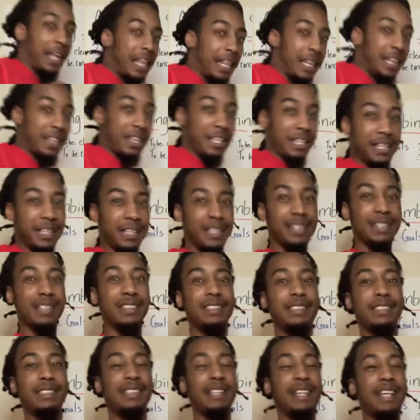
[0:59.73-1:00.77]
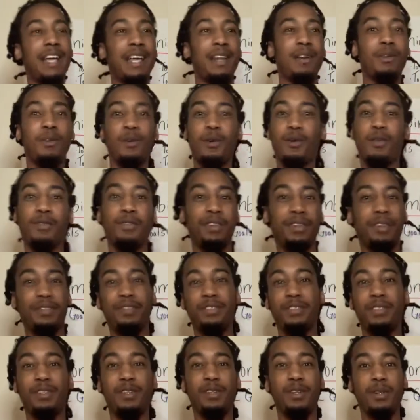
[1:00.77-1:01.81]
this. I don't know if
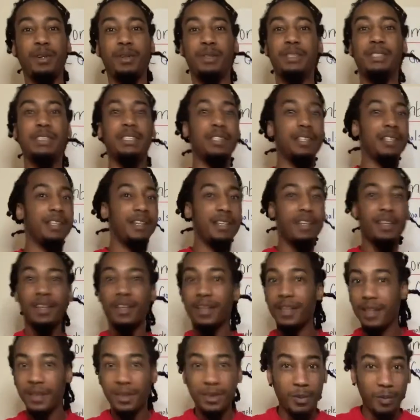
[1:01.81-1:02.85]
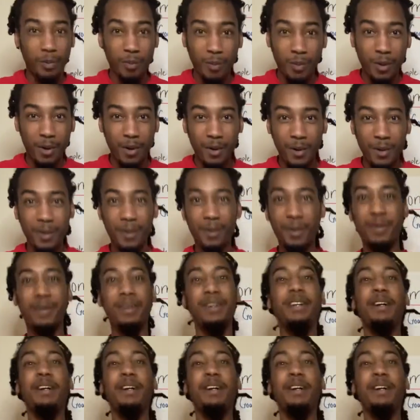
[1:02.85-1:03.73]
it's the whoa,